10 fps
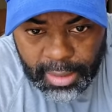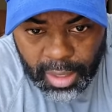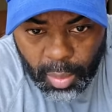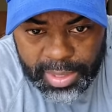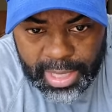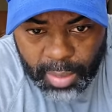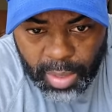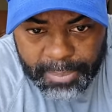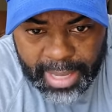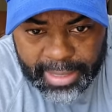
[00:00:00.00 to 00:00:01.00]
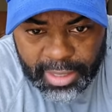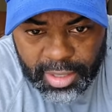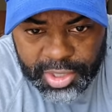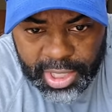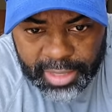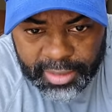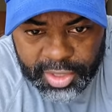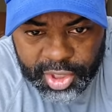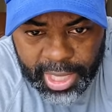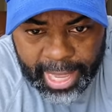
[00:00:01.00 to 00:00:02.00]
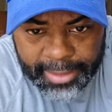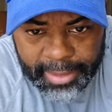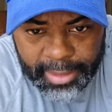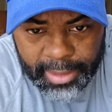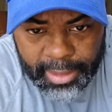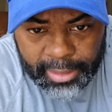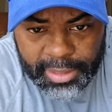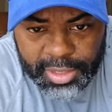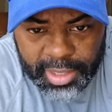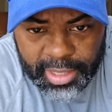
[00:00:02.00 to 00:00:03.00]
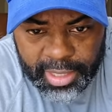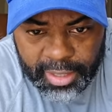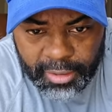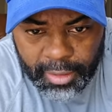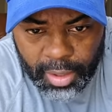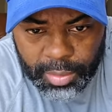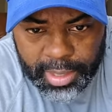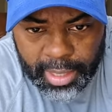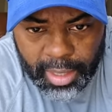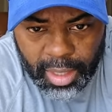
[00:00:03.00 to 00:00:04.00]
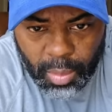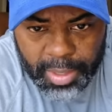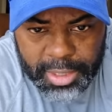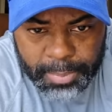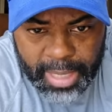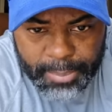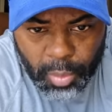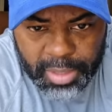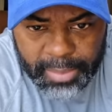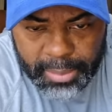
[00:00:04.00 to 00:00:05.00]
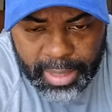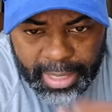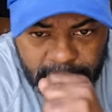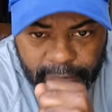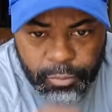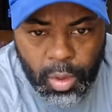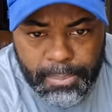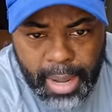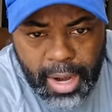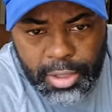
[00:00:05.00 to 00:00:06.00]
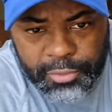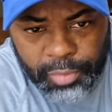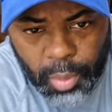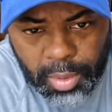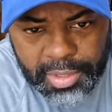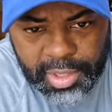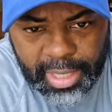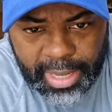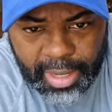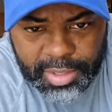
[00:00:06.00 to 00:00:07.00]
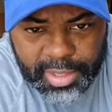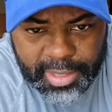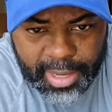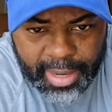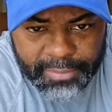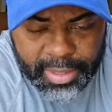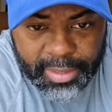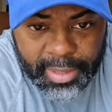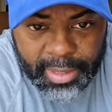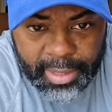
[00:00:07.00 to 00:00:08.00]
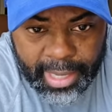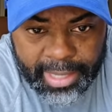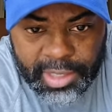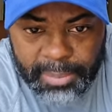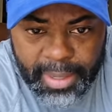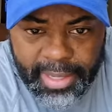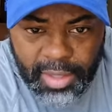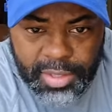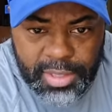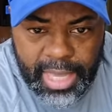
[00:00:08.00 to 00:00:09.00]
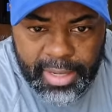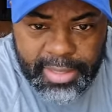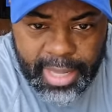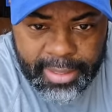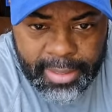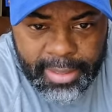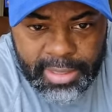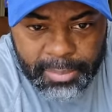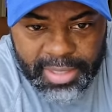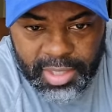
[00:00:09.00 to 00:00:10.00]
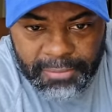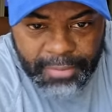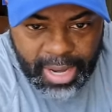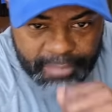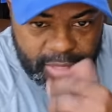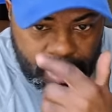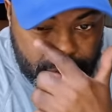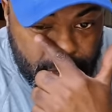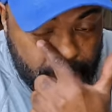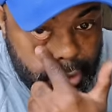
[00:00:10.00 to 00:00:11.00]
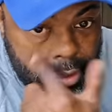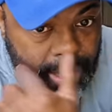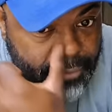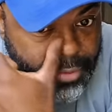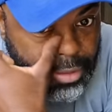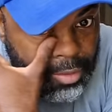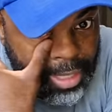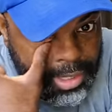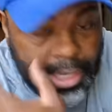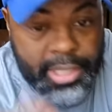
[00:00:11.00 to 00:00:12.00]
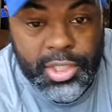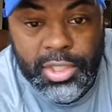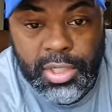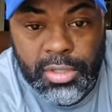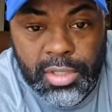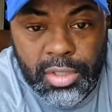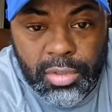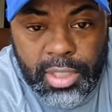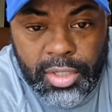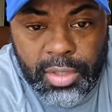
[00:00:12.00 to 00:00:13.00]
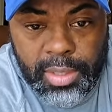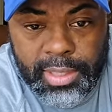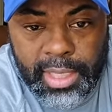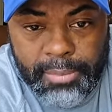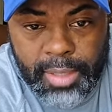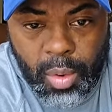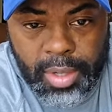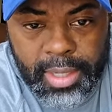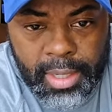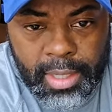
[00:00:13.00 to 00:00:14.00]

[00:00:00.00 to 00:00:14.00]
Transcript: Always got to run back here and check the chat. Let's see here. Okay, I always pay more than minimum. Excellent. Fort Myers, Florida's in the house. Good to have you. Hey, somebody else is out of debt. Somebody said $5,000 left. Congratulations to you. You can do it. Keep going.